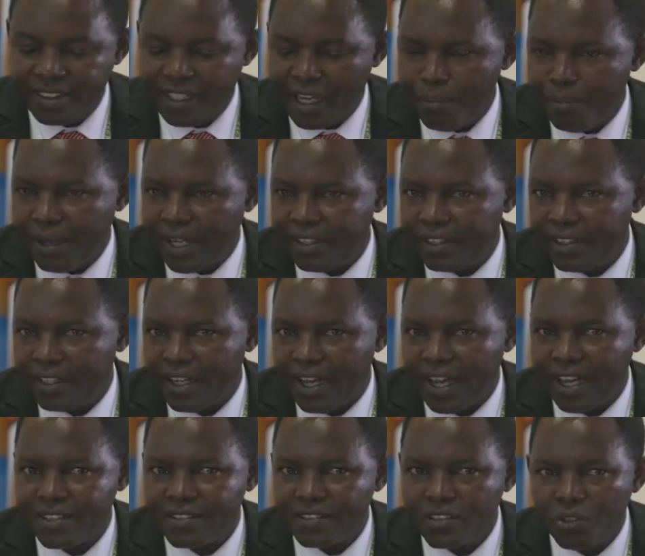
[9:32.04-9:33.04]
in urban.
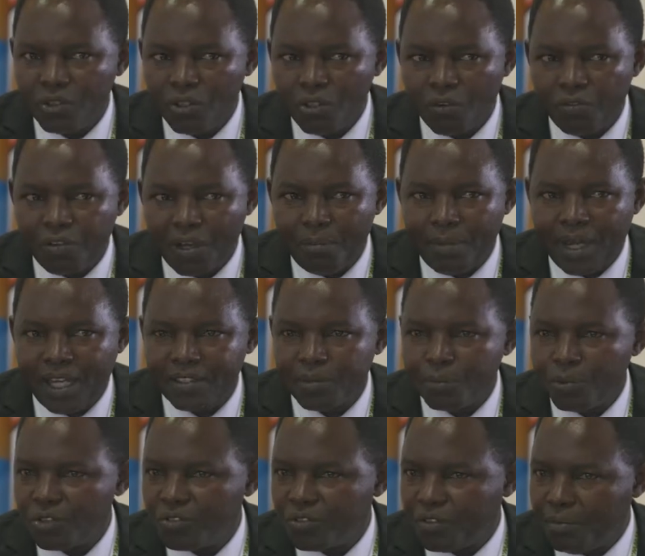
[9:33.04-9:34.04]
As you know, farmers,
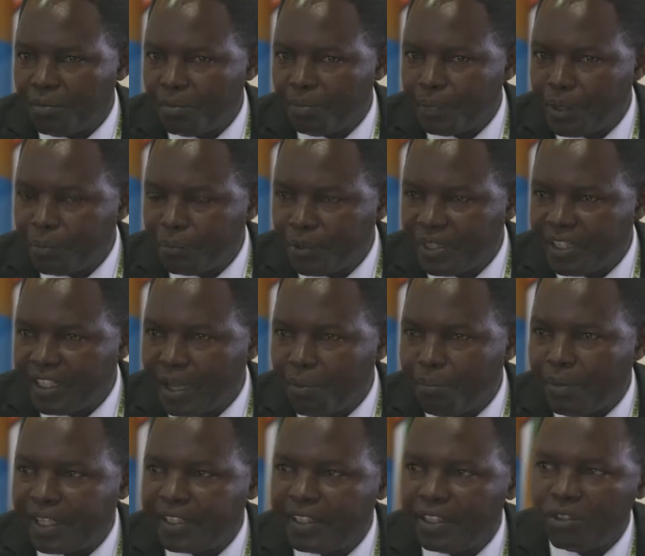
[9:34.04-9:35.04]
most people in
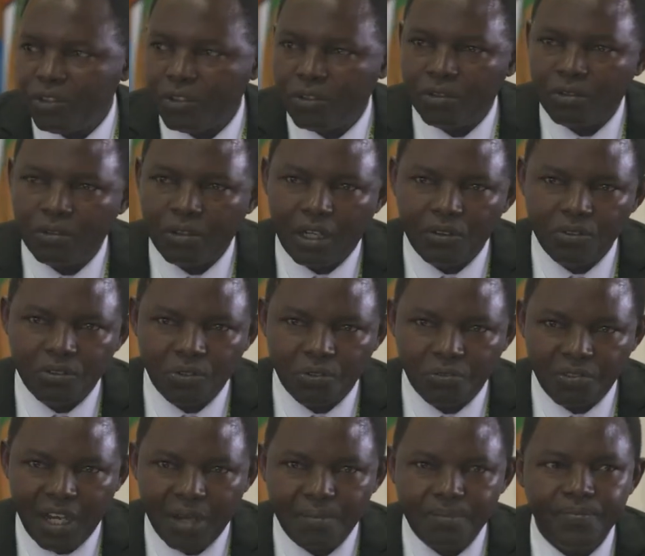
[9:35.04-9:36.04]
urban, they don't know how to
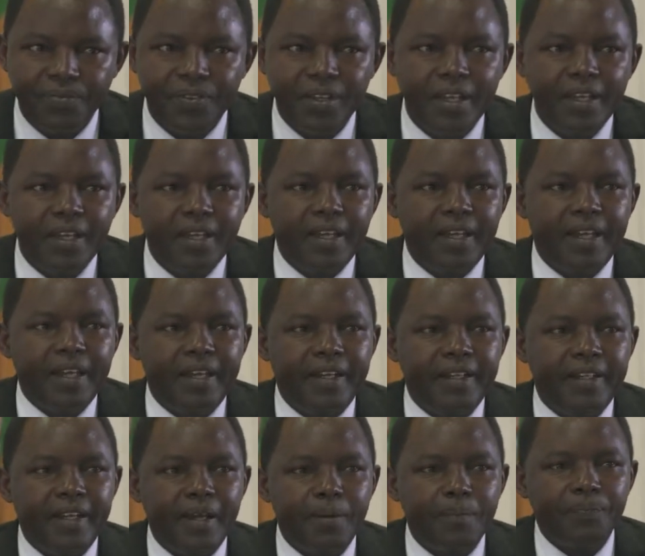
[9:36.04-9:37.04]
farm,
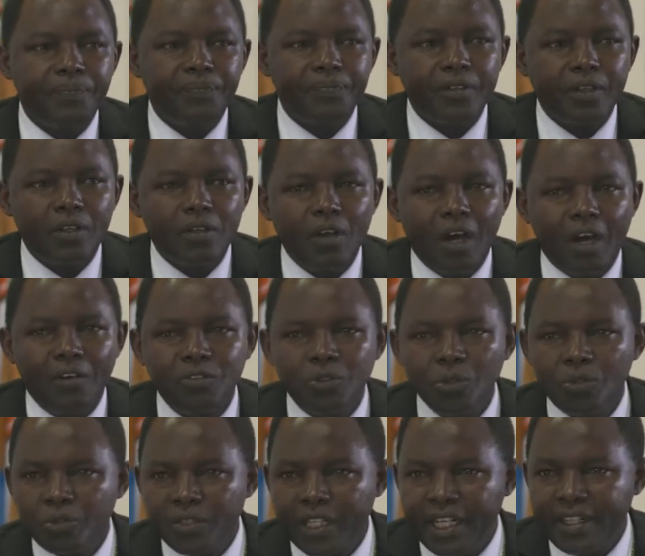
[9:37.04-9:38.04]
and you have
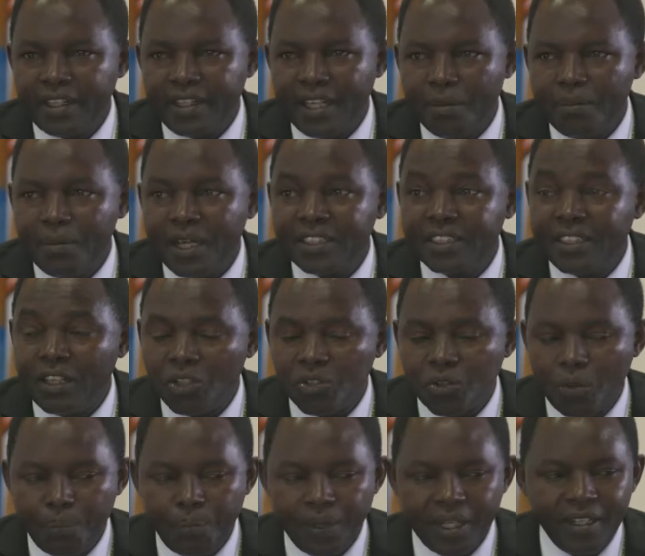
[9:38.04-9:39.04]
to train them. It's
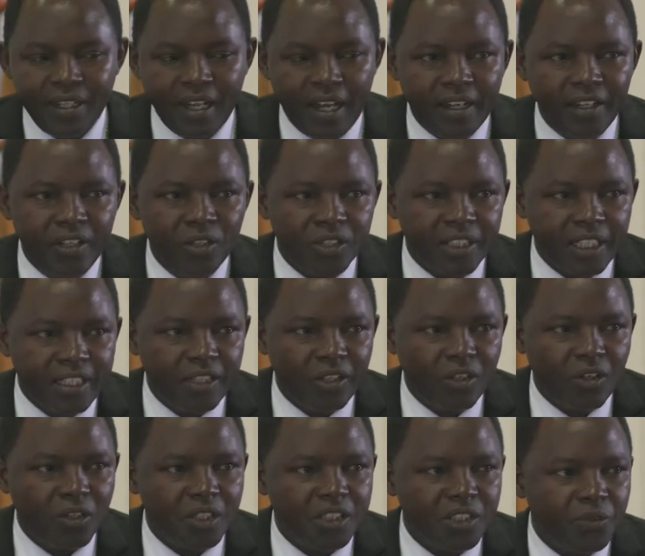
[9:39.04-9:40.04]
also been a new
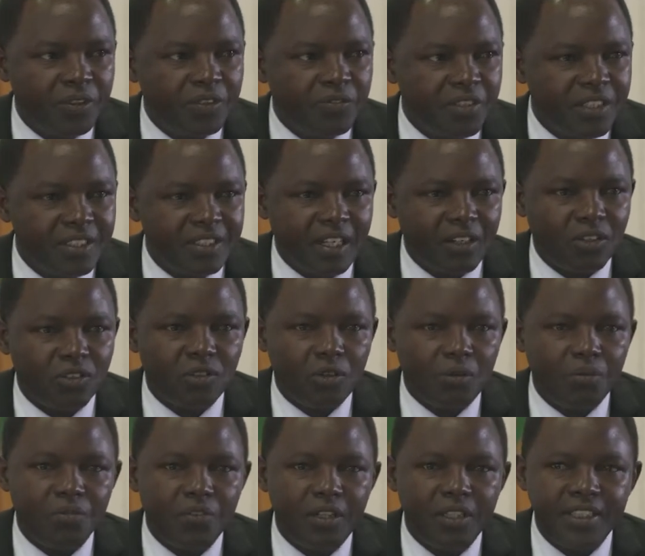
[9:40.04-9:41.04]
technology. We faced a lot
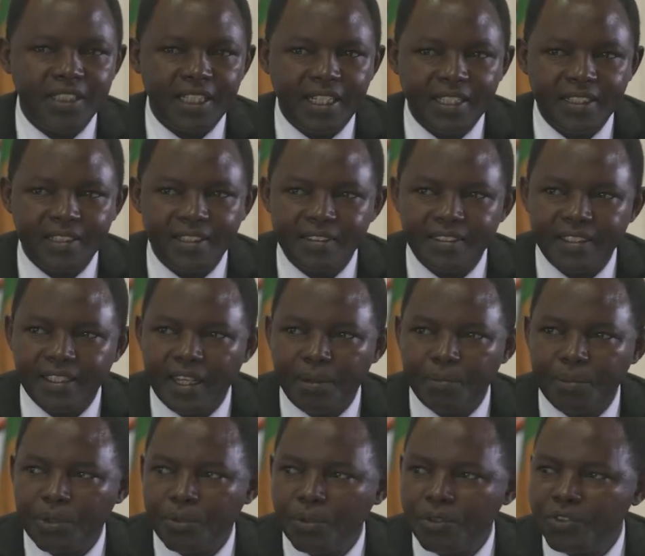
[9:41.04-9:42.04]
of challenges here,
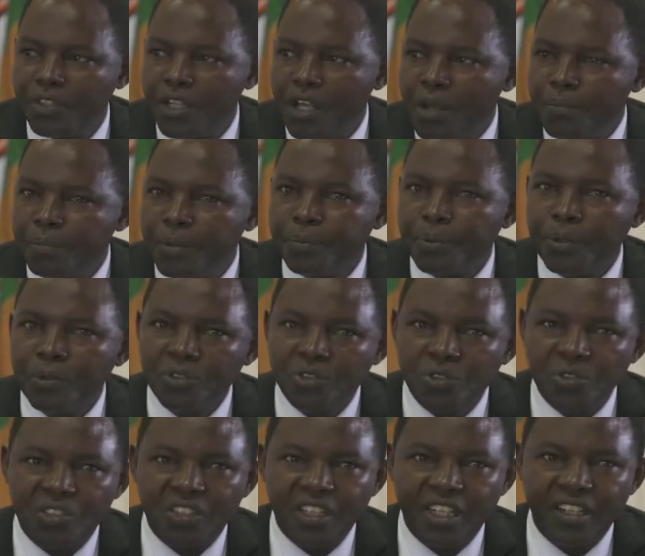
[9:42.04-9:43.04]
because people used
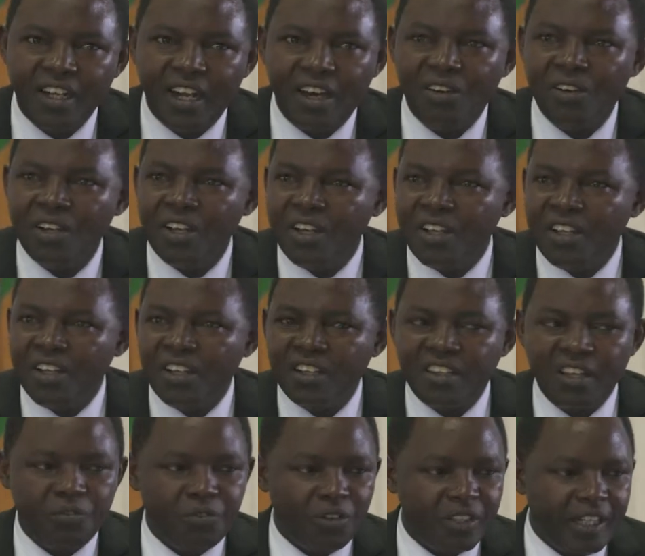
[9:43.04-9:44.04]
to say now
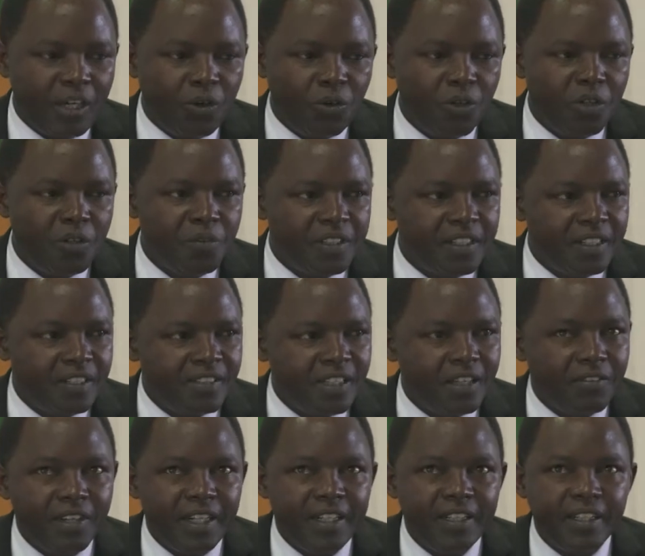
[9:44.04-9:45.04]
the fodder growing within
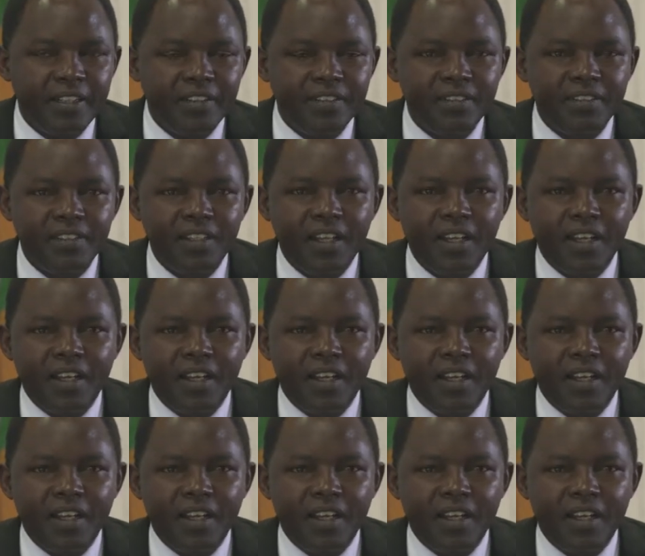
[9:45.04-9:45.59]
7 days,